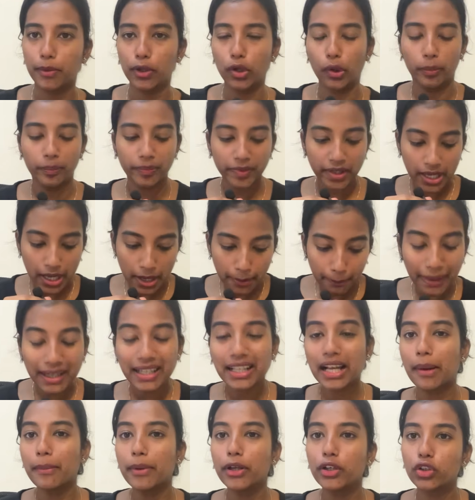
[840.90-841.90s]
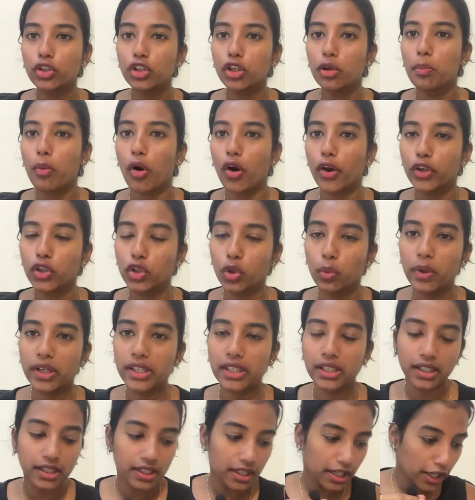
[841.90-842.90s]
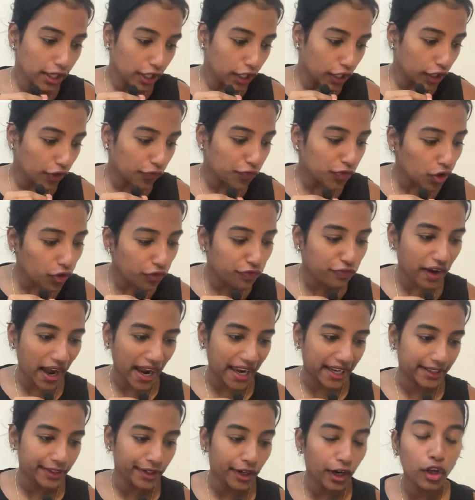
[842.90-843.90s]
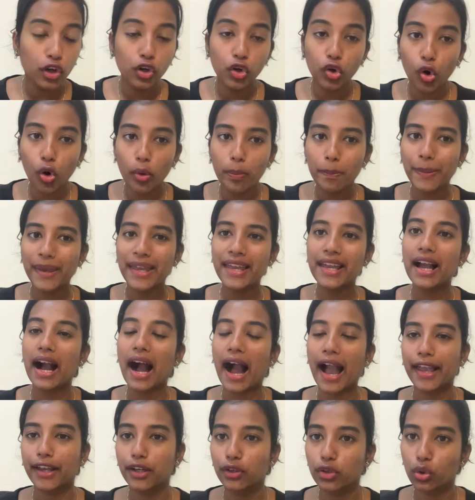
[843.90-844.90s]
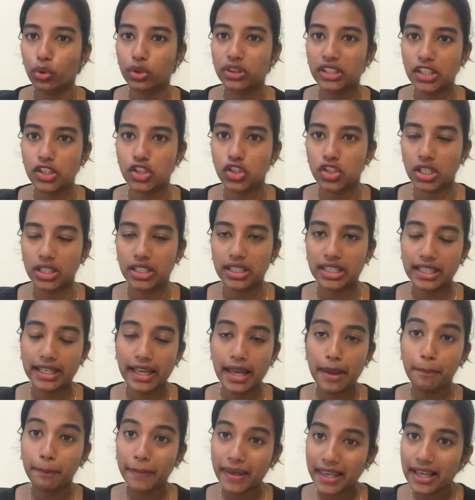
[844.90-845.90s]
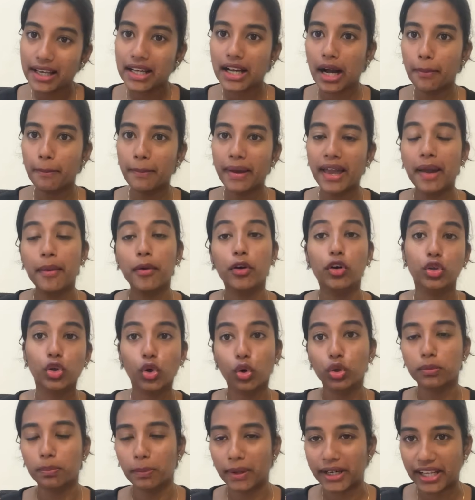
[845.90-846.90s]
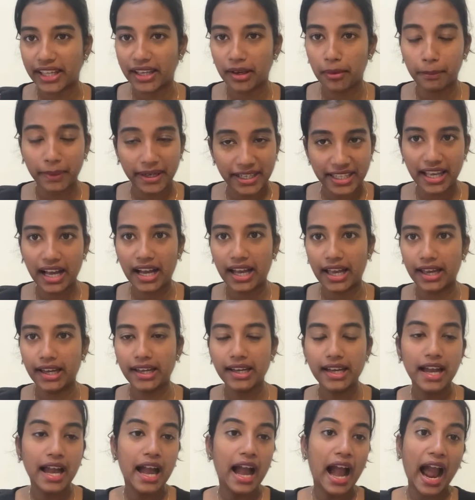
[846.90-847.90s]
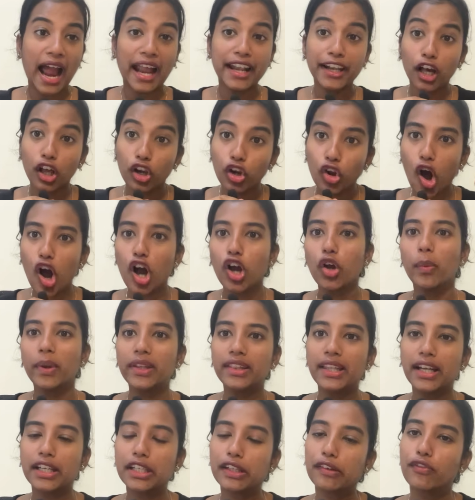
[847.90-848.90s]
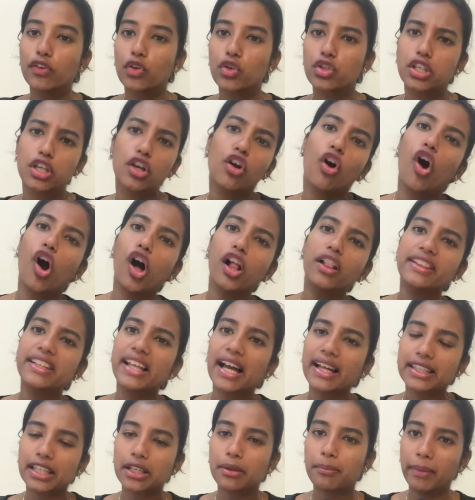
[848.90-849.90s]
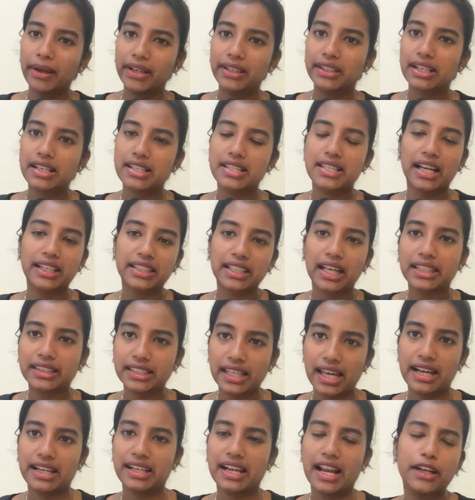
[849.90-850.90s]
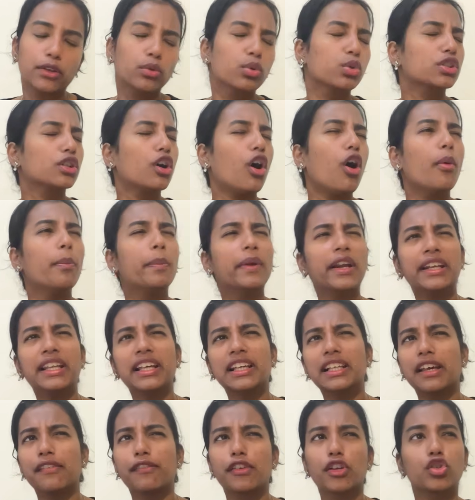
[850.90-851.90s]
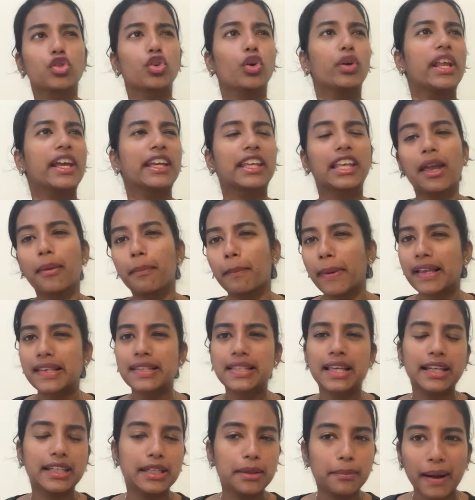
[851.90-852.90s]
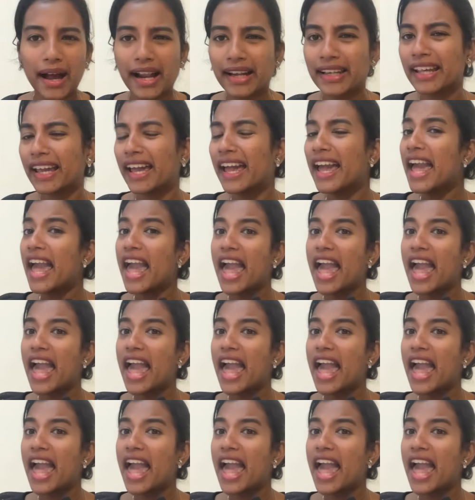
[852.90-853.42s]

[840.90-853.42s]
below. But coming to the point over here, if you find a low P, high growth engine, okay, P kam hai, growth badhiya hai, and along with that, if you see all the other metrics that are there, right, usko operating leverage ho raha hai, capex hai, demand hai,